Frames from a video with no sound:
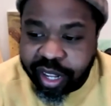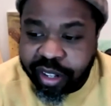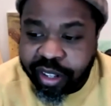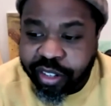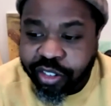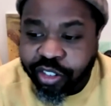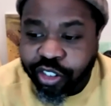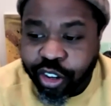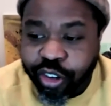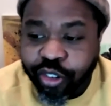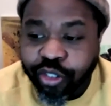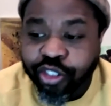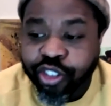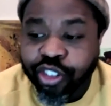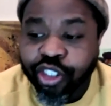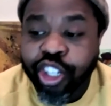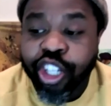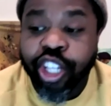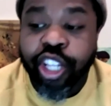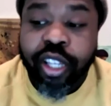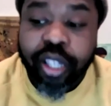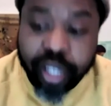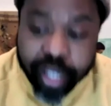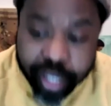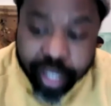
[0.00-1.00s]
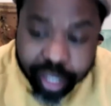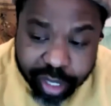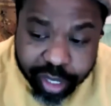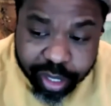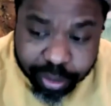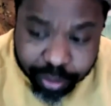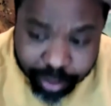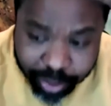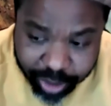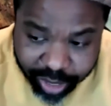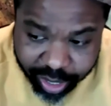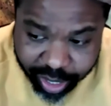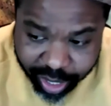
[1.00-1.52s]
the church could
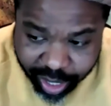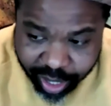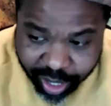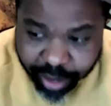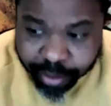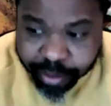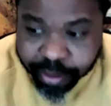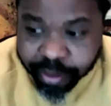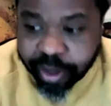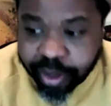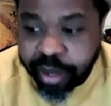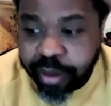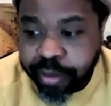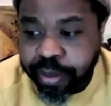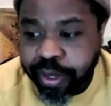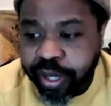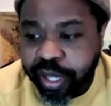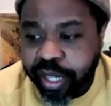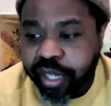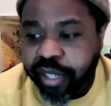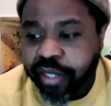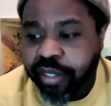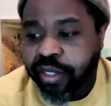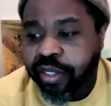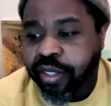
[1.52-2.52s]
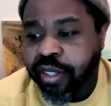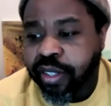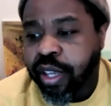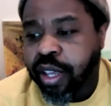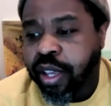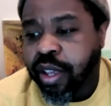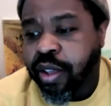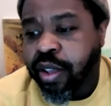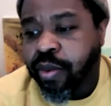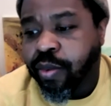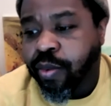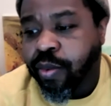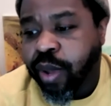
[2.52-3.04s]
become a place
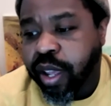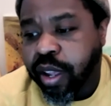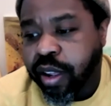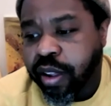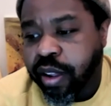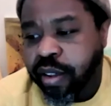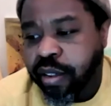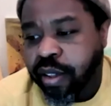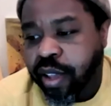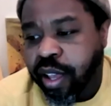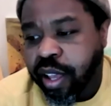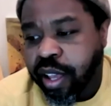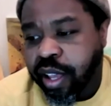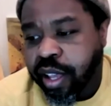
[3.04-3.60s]
where